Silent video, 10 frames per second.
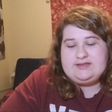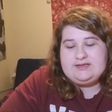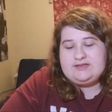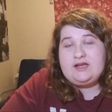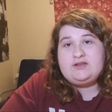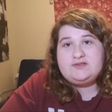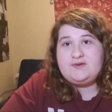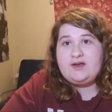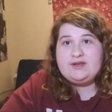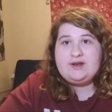this. I just
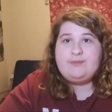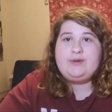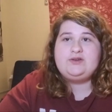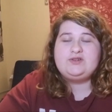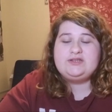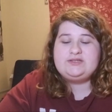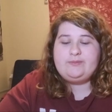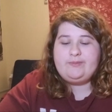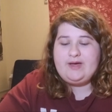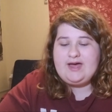found it on Pinterest,
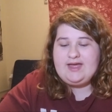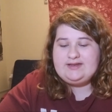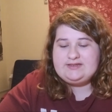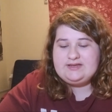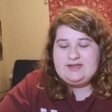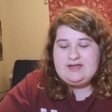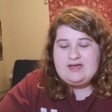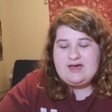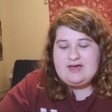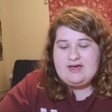but
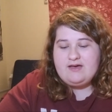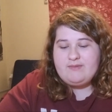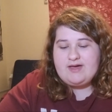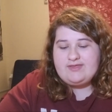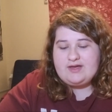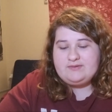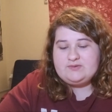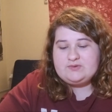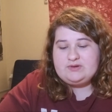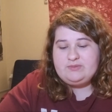um, I thought it
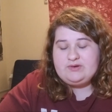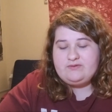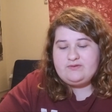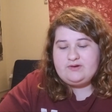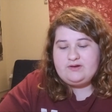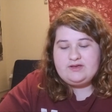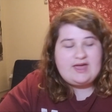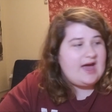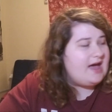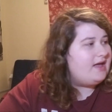was really beautiful.
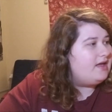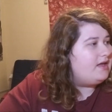Yeah?